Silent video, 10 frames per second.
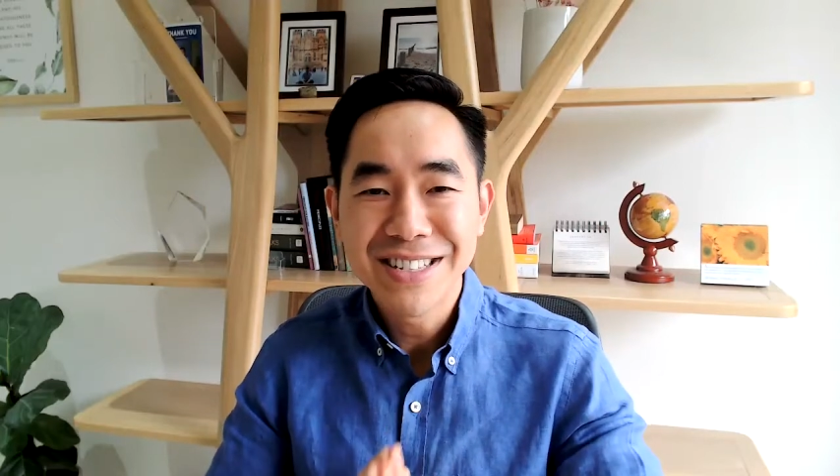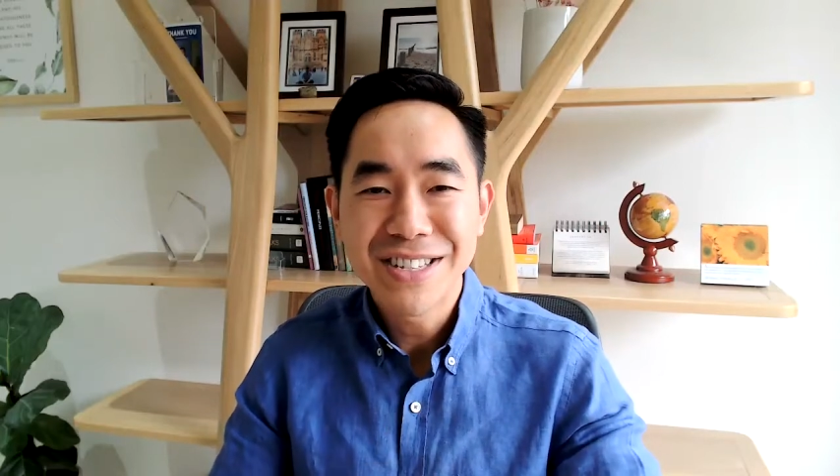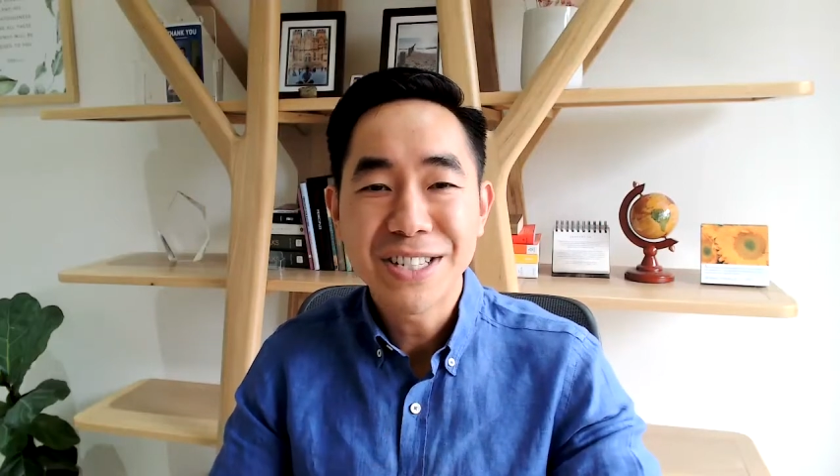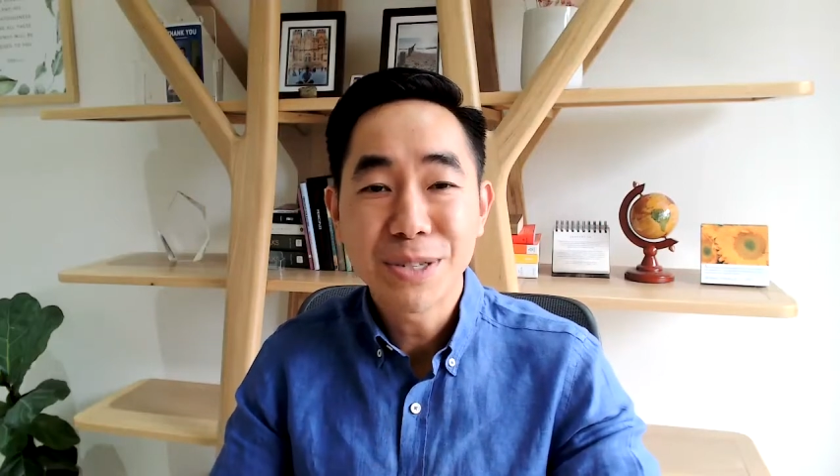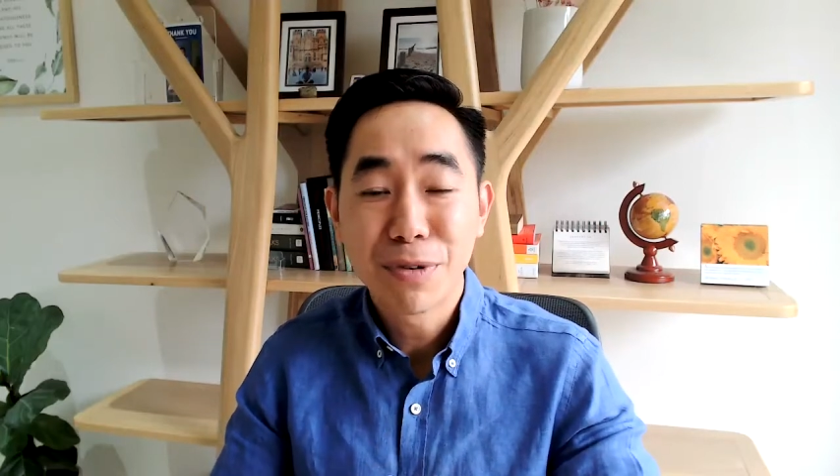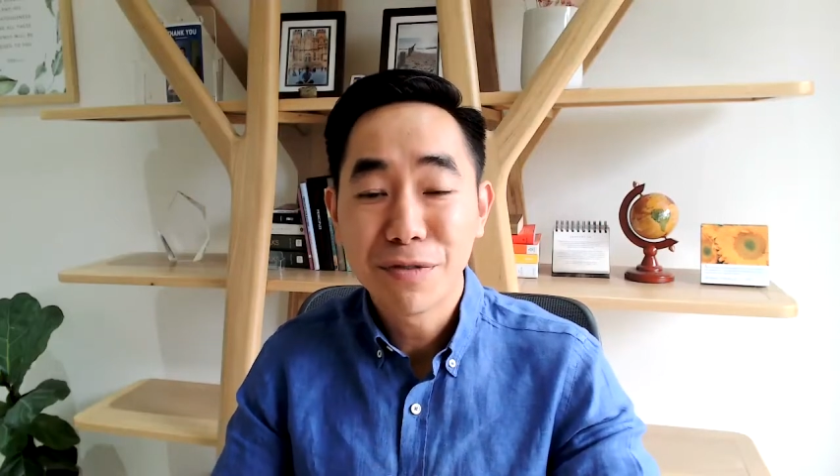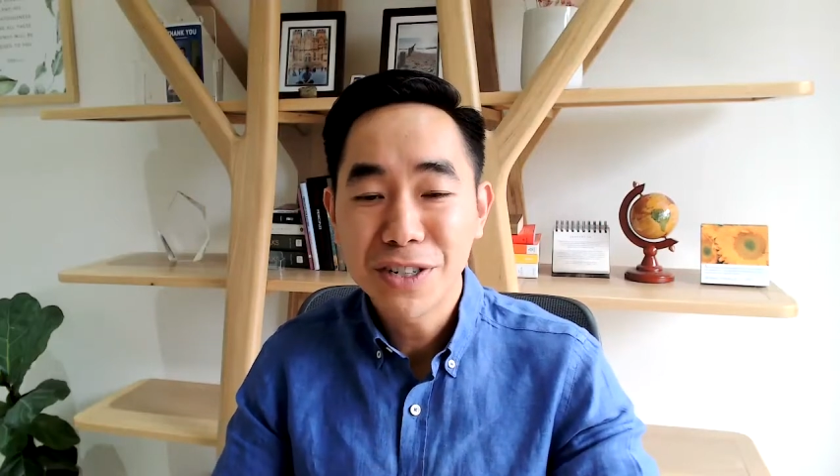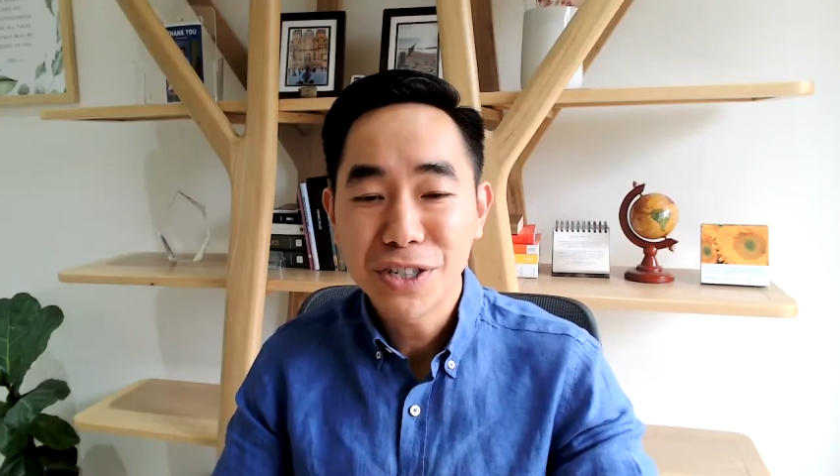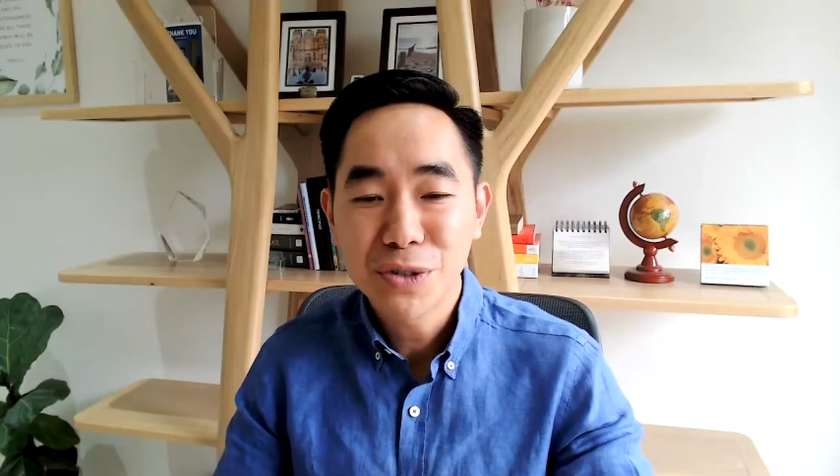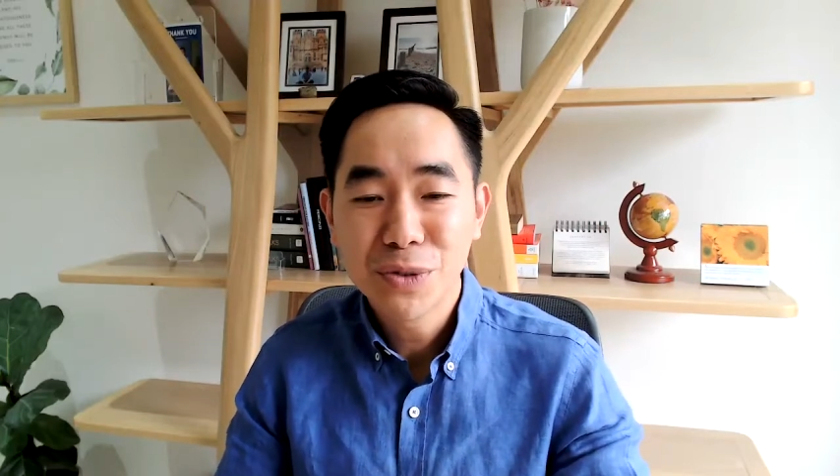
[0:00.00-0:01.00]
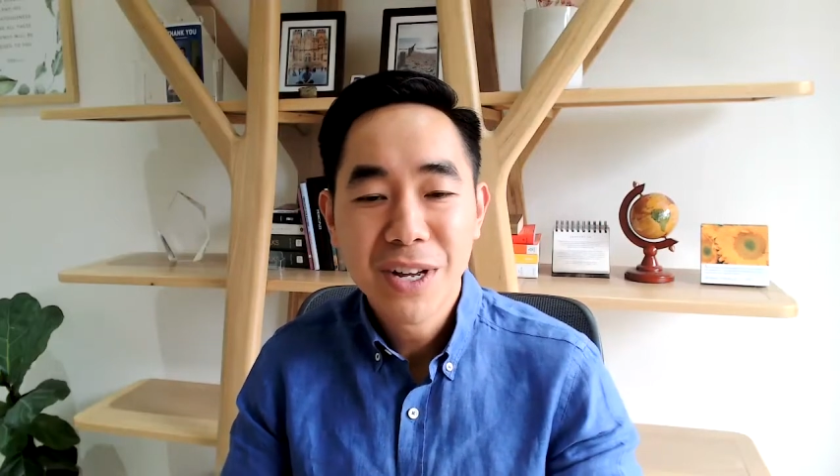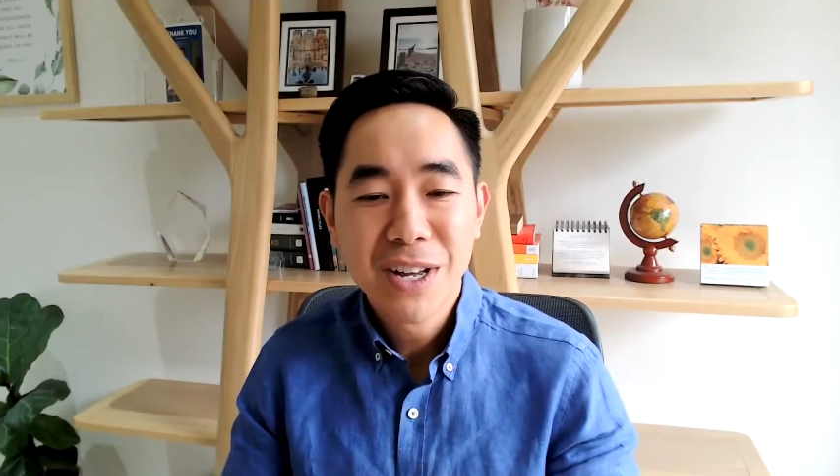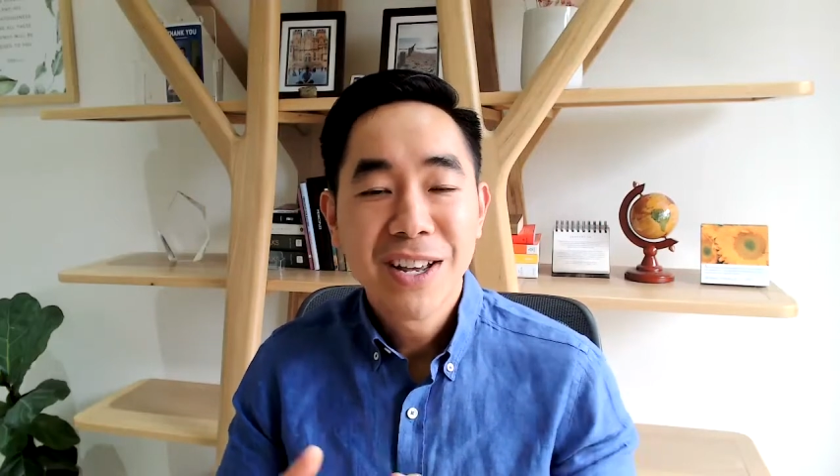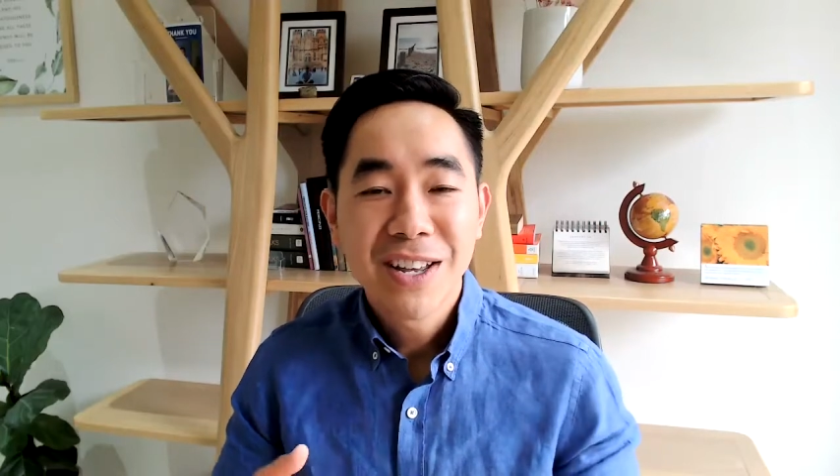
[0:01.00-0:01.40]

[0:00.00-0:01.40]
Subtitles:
So as a professional,